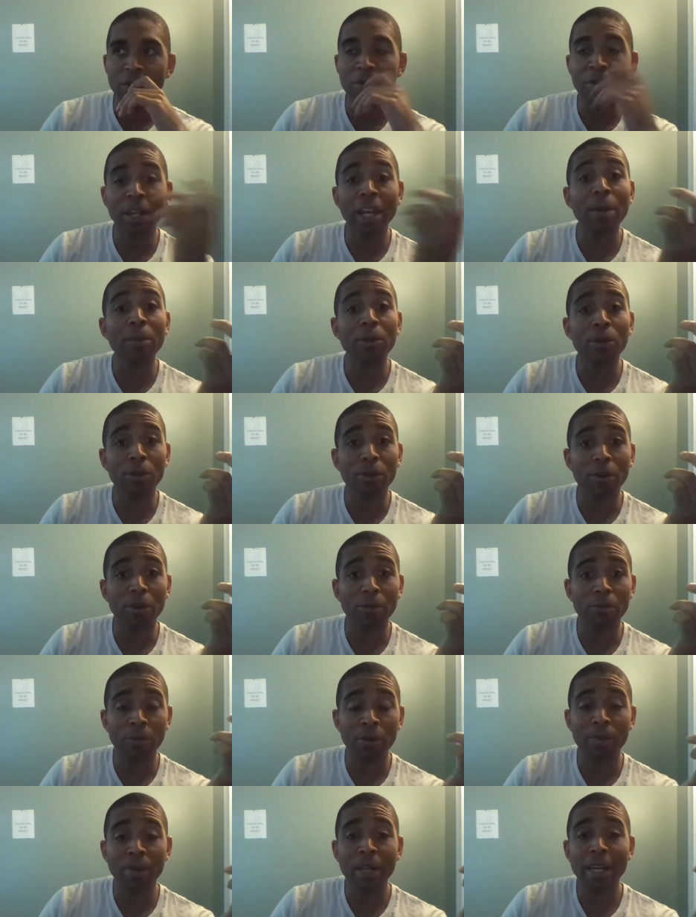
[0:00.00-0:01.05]
been
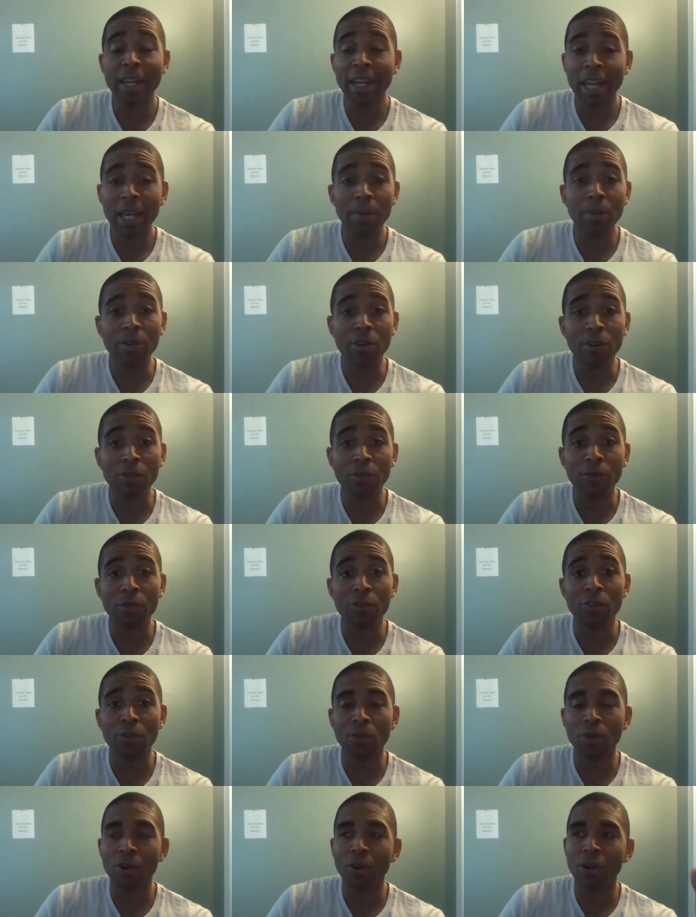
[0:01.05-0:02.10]
enabling her for
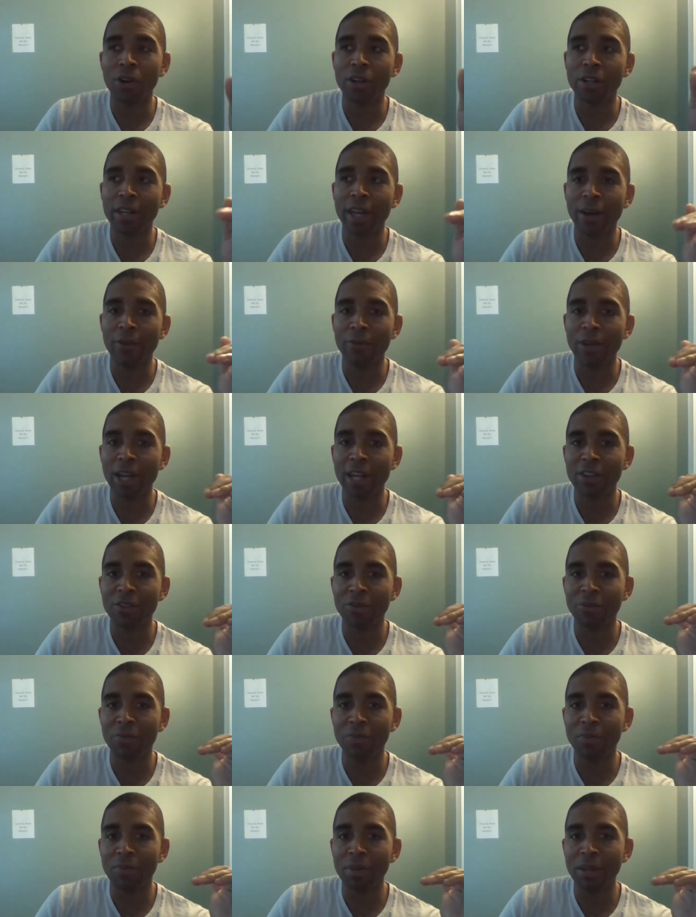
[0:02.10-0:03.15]
so long that we have to
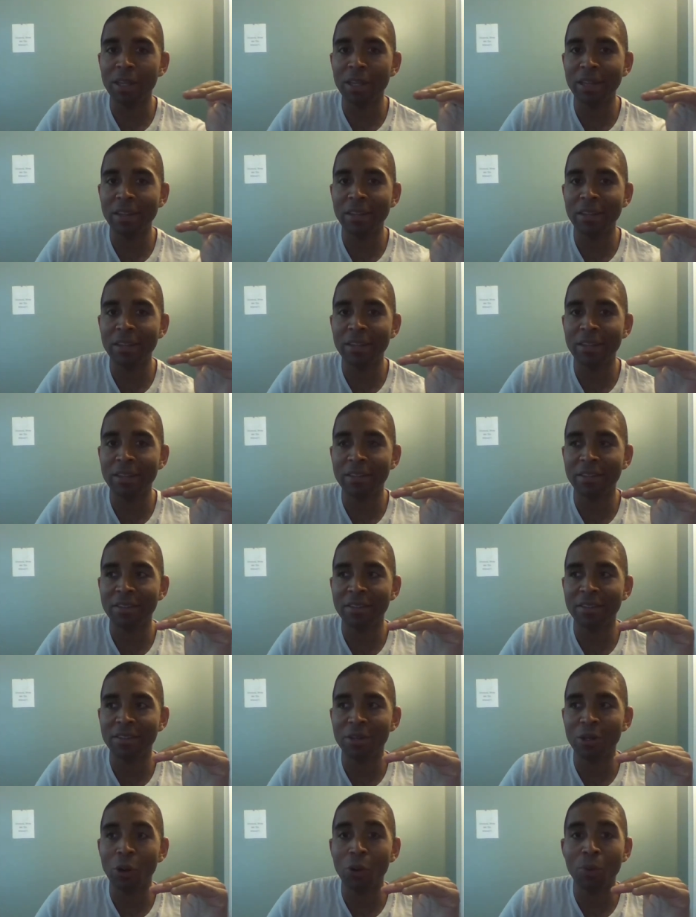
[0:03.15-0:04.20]
be these
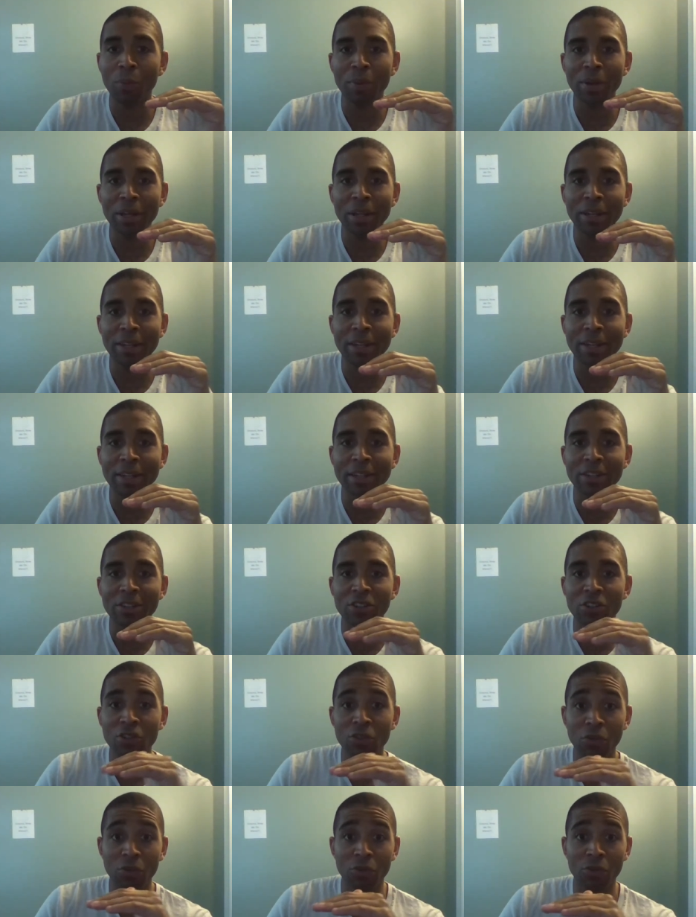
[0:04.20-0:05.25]
obedient
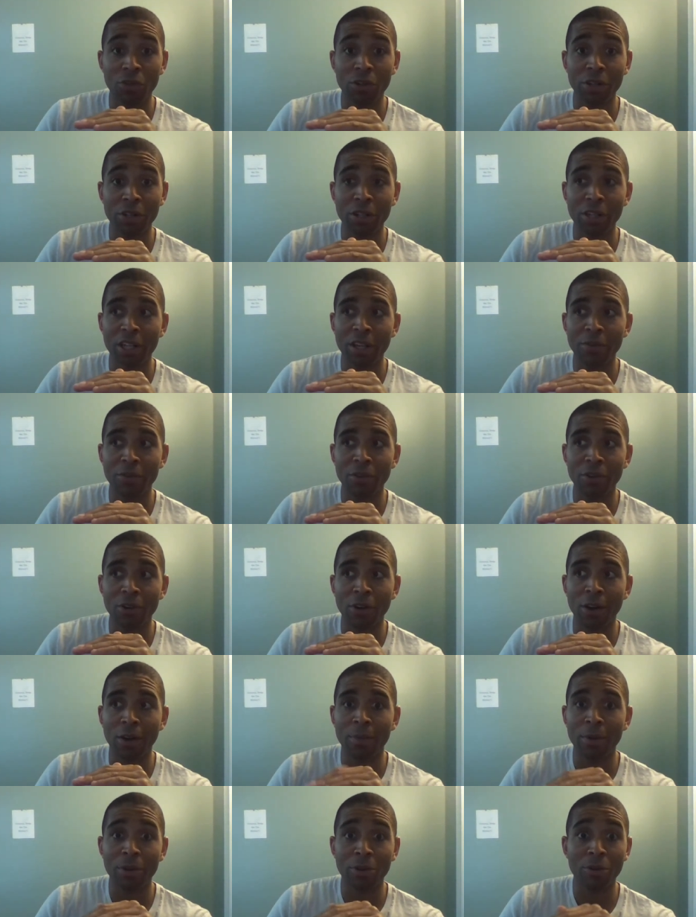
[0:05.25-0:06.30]
children, even though
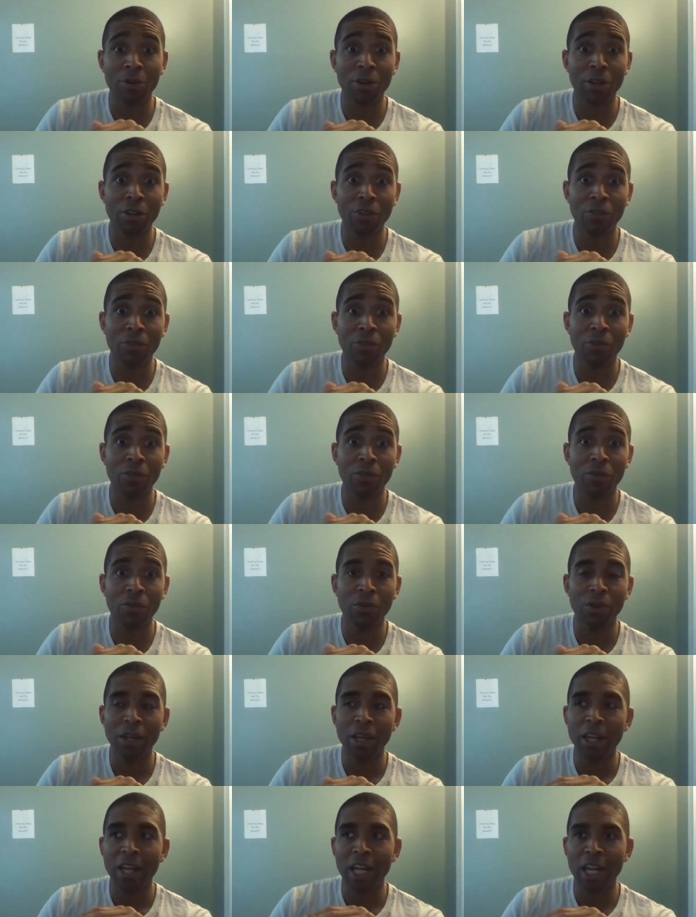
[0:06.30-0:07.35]
I'll be 32
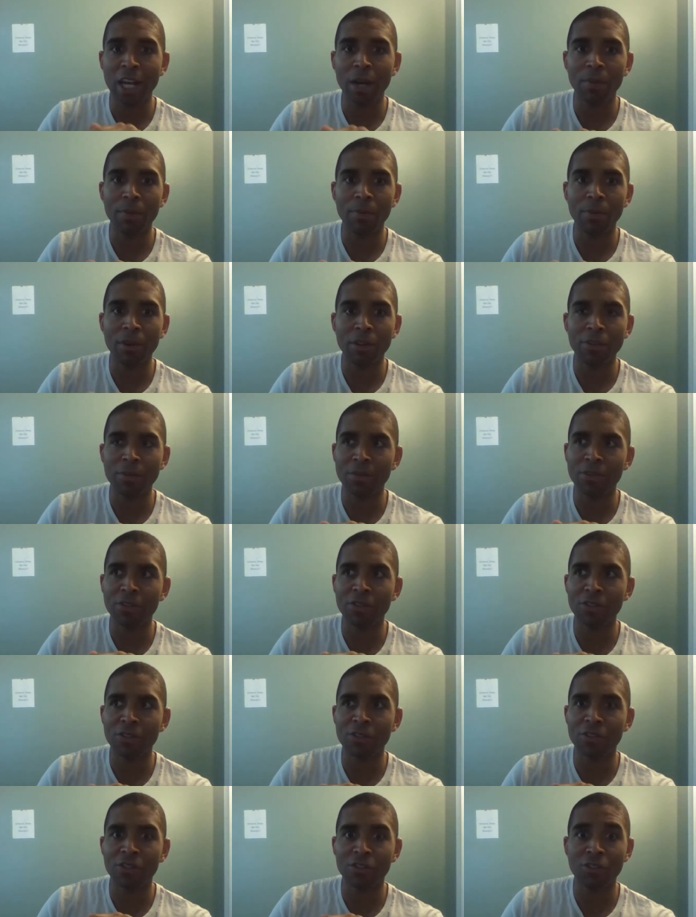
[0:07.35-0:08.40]
a couple months. My
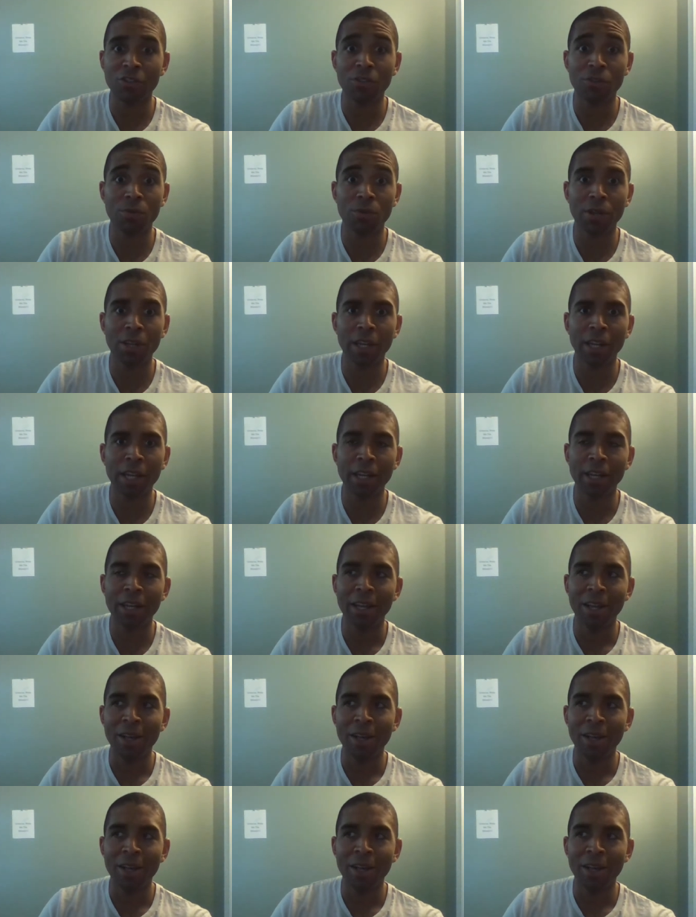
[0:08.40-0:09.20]
sister just turned 28,